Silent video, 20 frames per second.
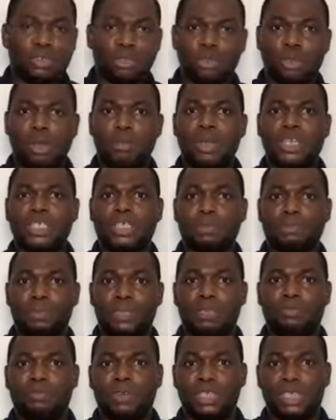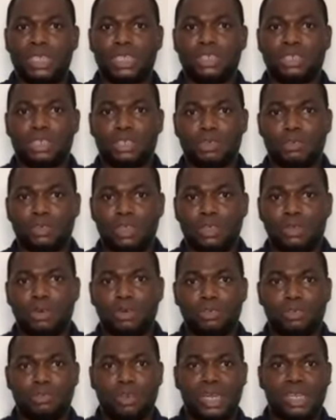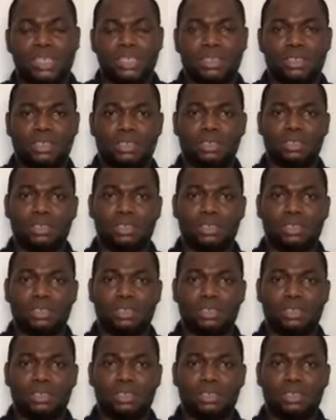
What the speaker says: to come and speak for the interest of the Yoruba nation.